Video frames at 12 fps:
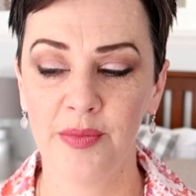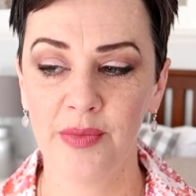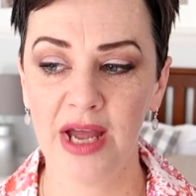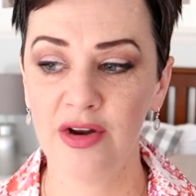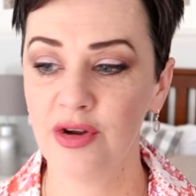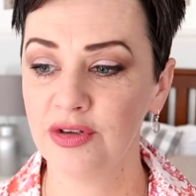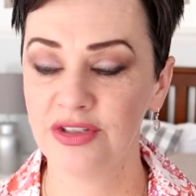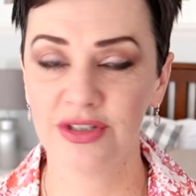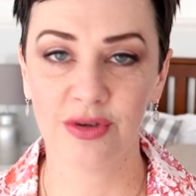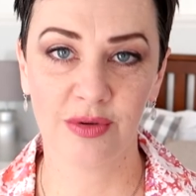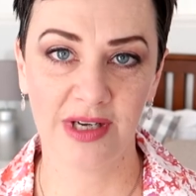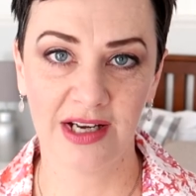and her
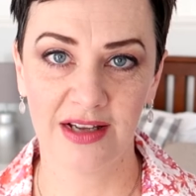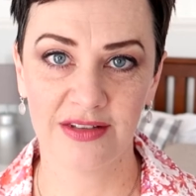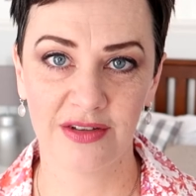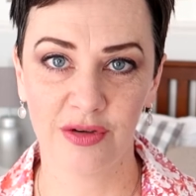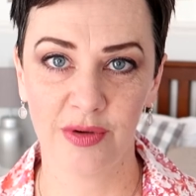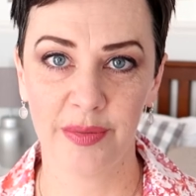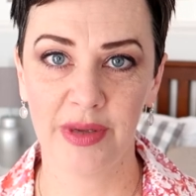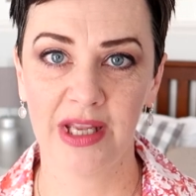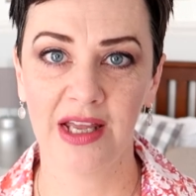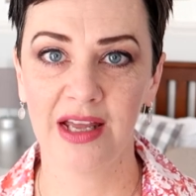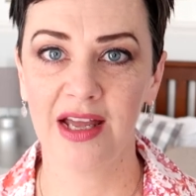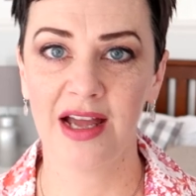storylines are
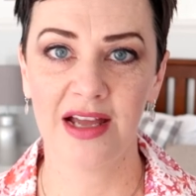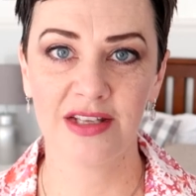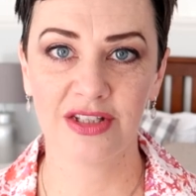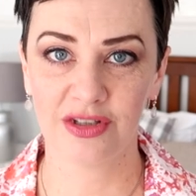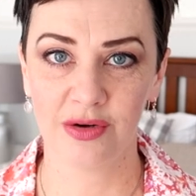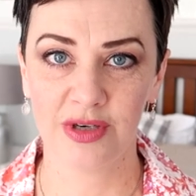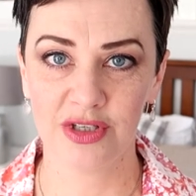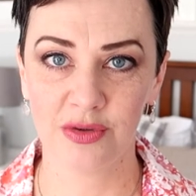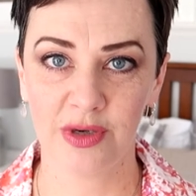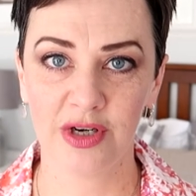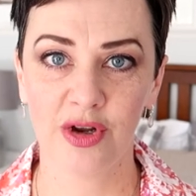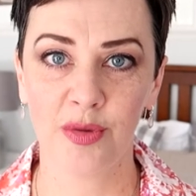gripping. So
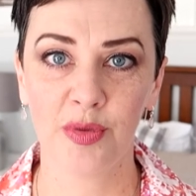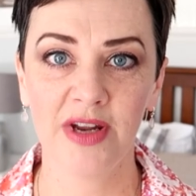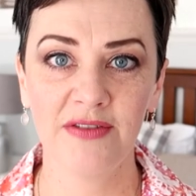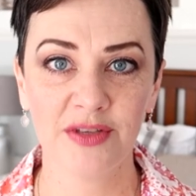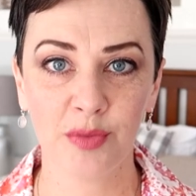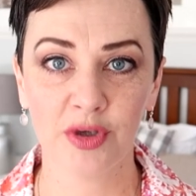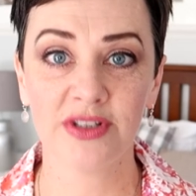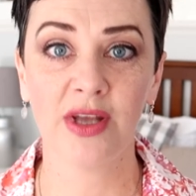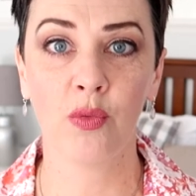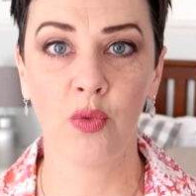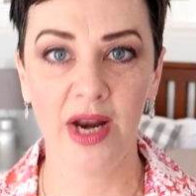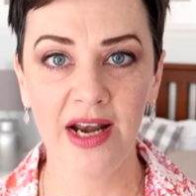enjoyed her previous book
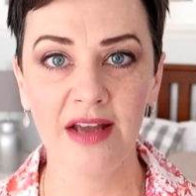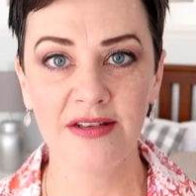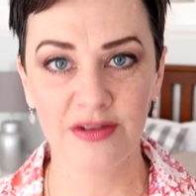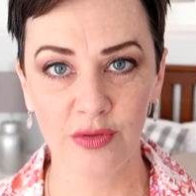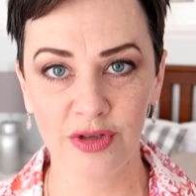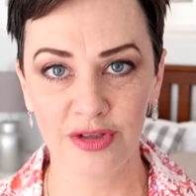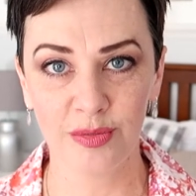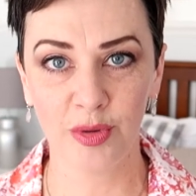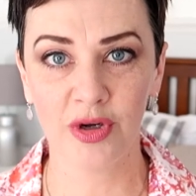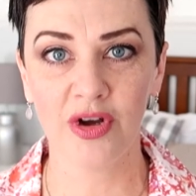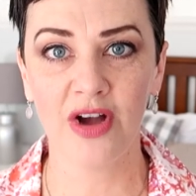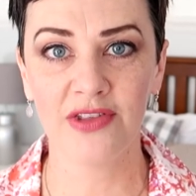that when I saw this
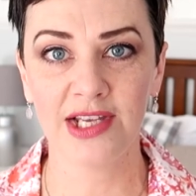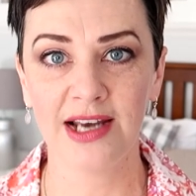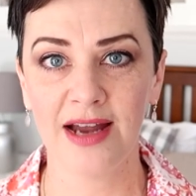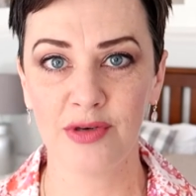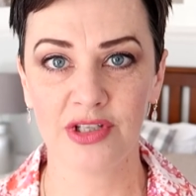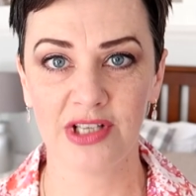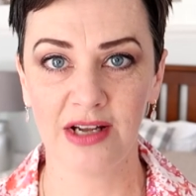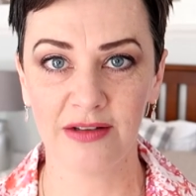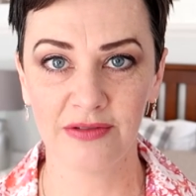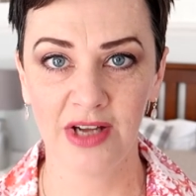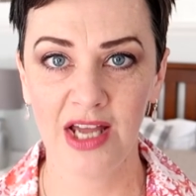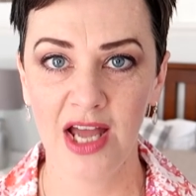book on the library shelf,